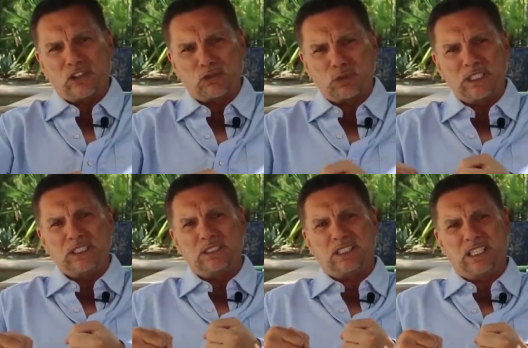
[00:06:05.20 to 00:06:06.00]
three
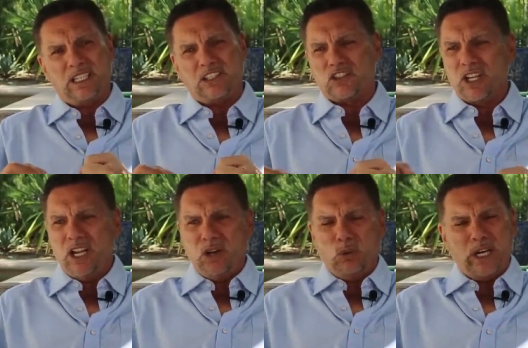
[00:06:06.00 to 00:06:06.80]
little kids,
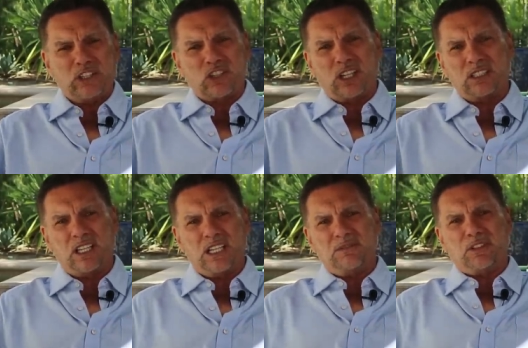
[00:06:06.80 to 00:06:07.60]
waits
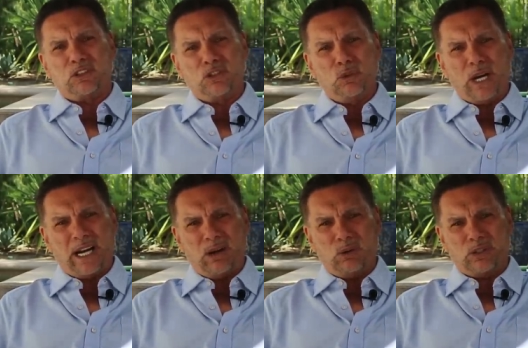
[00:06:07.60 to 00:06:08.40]
online for two
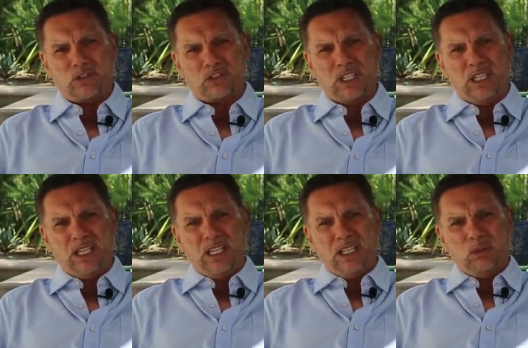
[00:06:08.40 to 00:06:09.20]
hours.
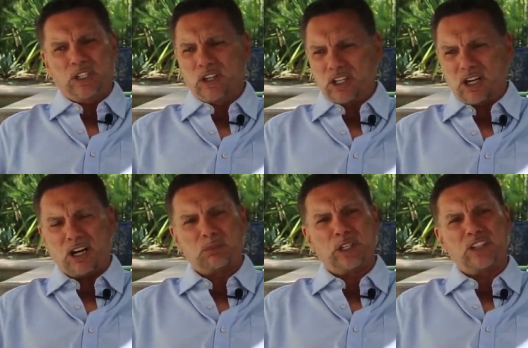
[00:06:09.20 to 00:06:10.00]
When her car
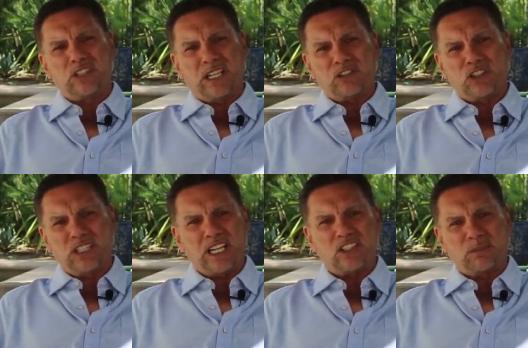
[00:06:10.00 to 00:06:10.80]
breaks down, she
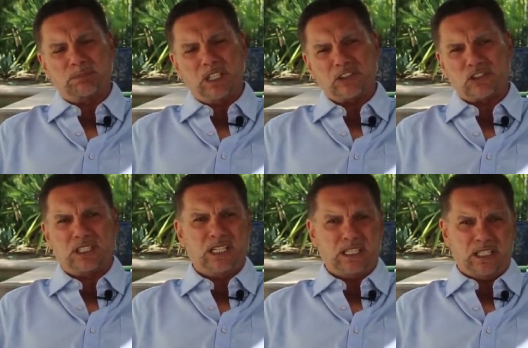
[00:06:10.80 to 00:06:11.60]
takes a bus to
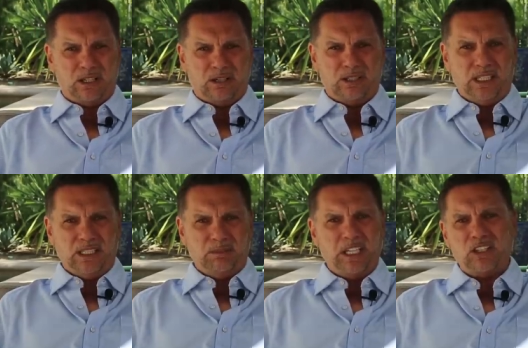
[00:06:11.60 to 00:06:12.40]
get here,
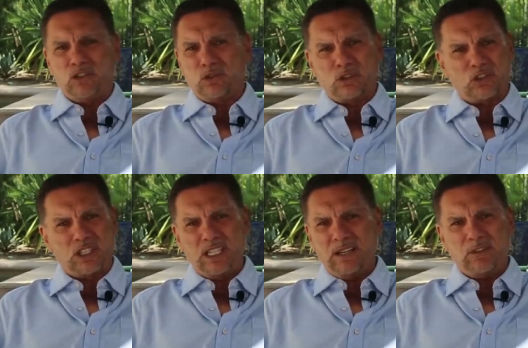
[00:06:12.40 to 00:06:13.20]
making sure she
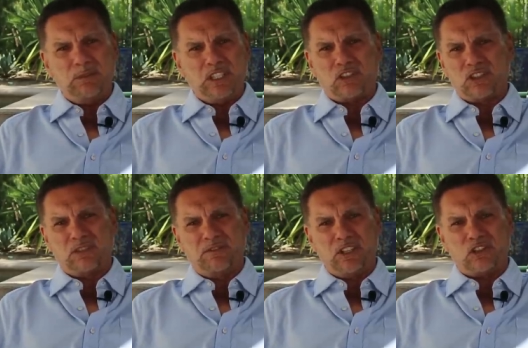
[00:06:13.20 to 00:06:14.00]
never misses a
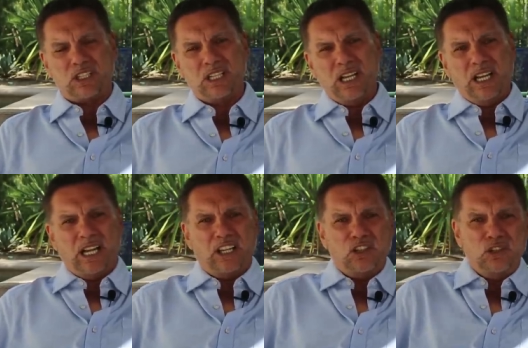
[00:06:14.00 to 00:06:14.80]
visit.
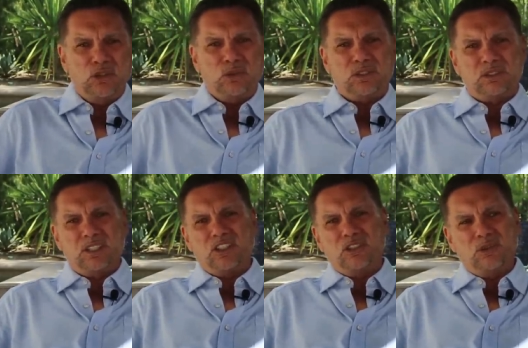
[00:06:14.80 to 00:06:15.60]
And you,
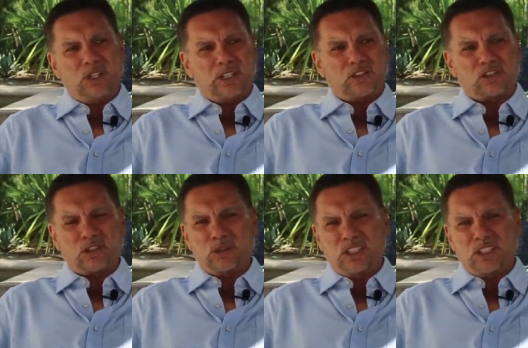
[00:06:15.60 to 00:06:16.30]
you are so